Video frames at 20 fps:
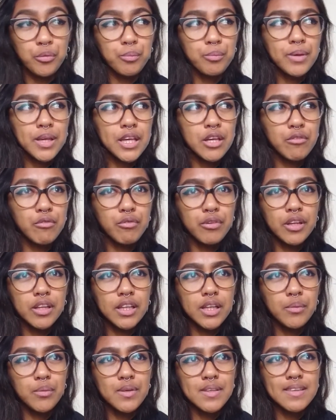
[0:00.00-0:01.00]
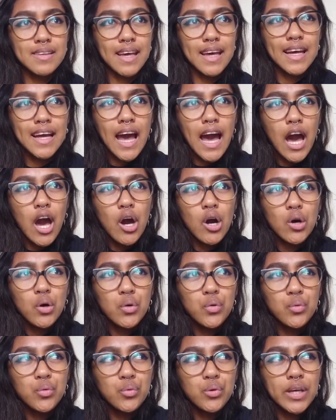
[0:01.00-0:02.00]
me, really was like,
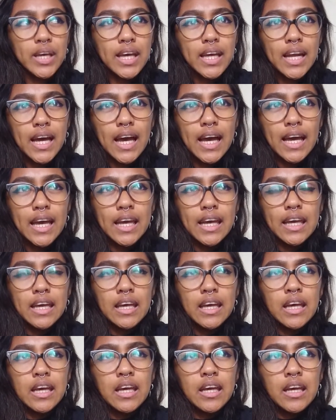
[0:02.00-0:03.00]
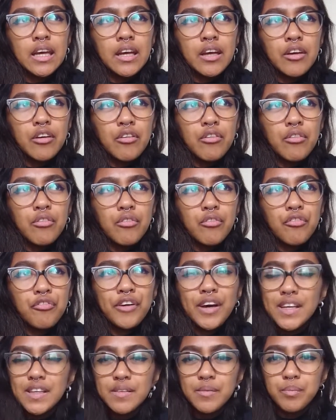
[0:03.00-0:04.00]
how can I
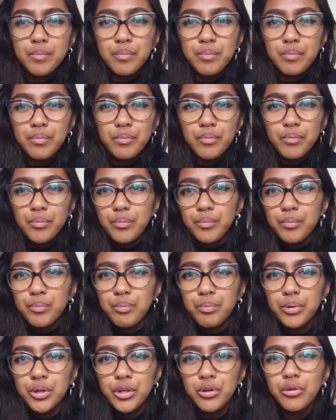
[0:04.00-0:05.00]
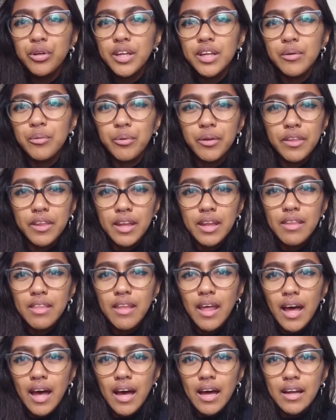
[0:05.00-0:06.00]
find beauty within
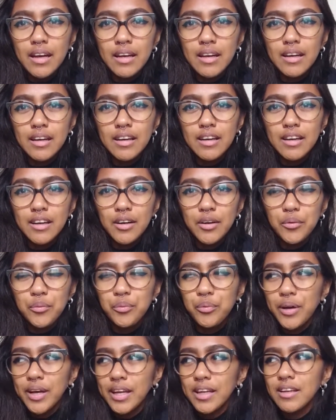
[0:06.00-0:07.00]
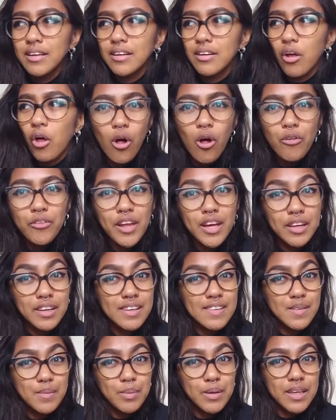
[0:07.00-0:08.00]
that when all that
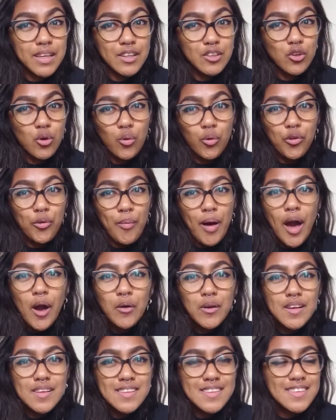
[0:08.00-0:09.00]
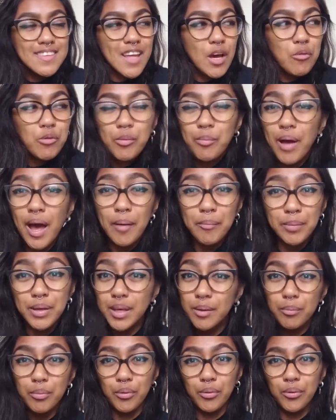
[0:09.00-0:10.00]
is being told about us is that we're bad
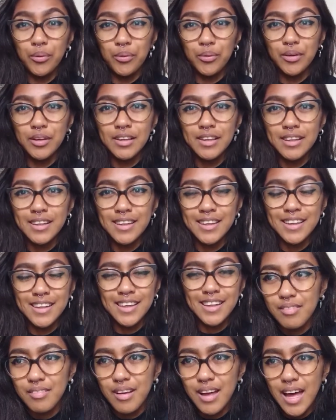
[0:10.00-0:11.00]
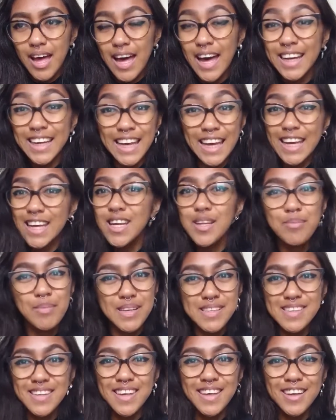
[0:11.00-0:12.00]
people? I hated
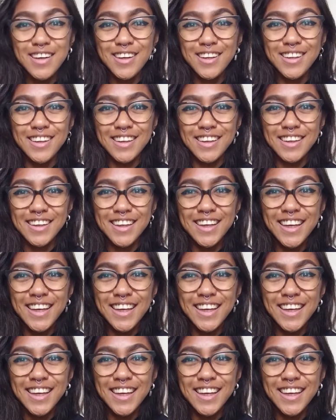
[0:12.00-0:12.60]
my skin color.